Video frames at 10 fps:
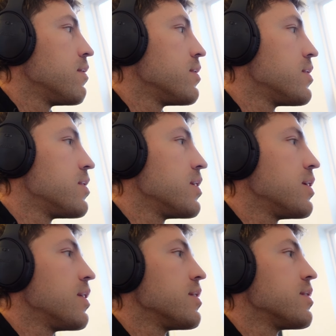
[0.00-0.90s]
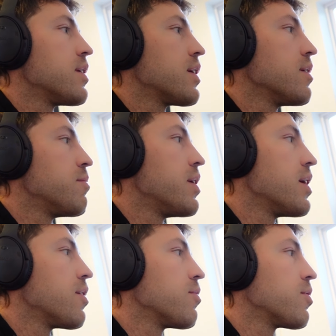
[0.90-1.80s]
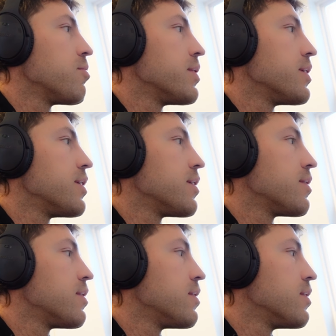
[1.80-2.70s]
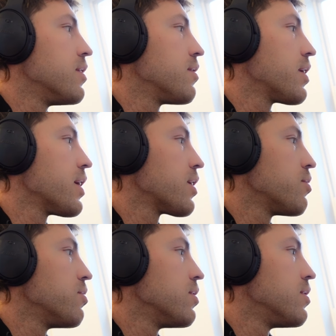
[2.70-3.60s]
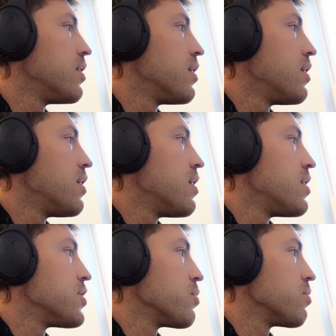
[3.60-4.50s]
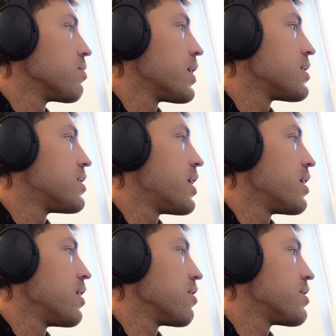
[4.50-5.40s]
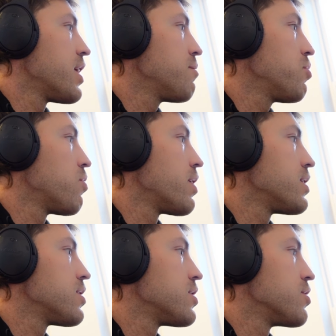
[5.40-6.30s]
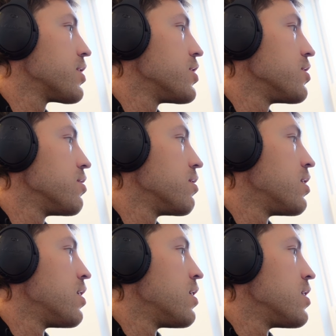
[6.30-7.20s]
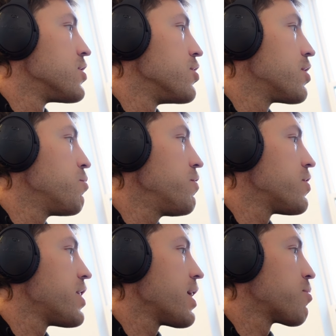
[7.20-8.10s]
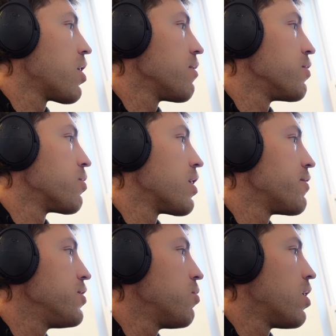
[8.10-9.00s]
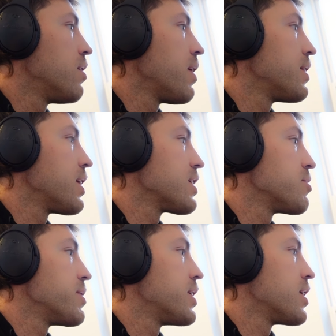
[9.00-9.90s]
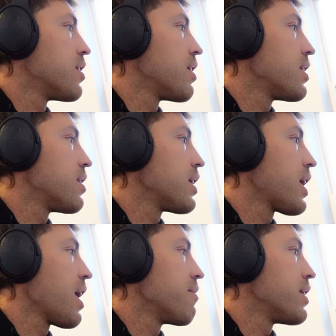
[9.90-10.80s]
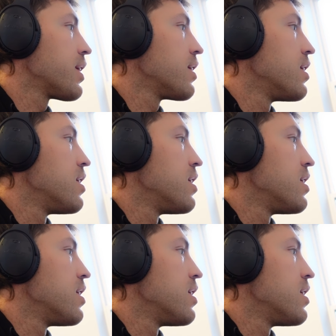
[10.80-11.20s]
Let's see this thing come down a little bit here. Okay, cool. So that's another 10 points you can do. So you can move your take profit wherever you want. I think as a beginner, I think having